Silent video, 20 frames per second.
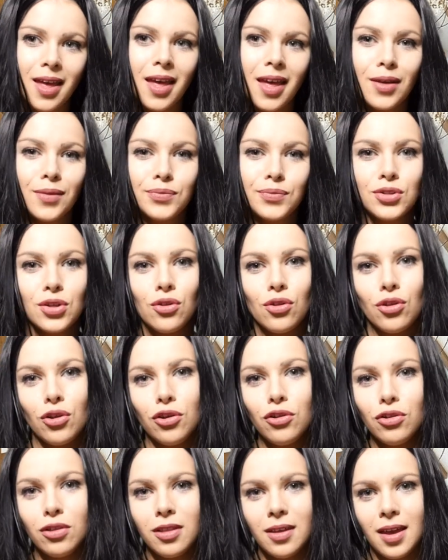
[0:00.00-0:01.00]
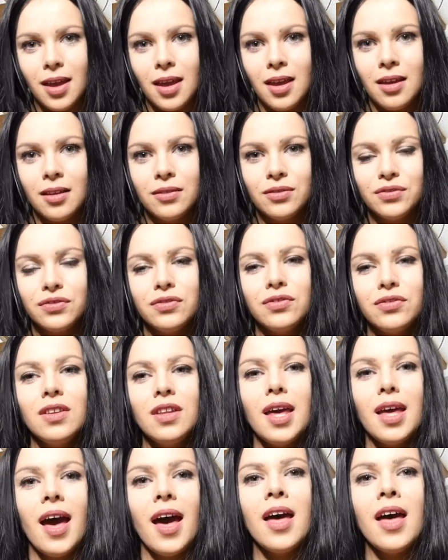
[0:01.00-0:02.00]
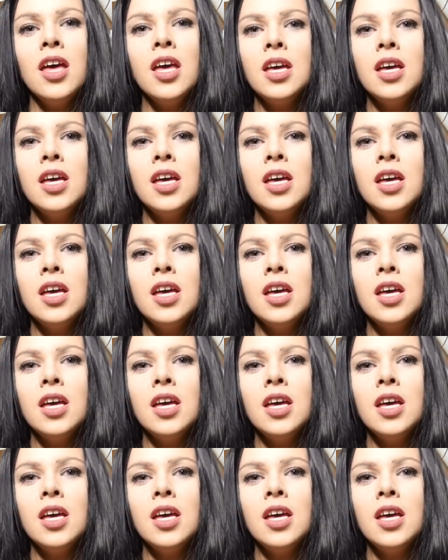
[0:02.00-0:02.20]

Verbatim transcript: Absolutely. Yeah.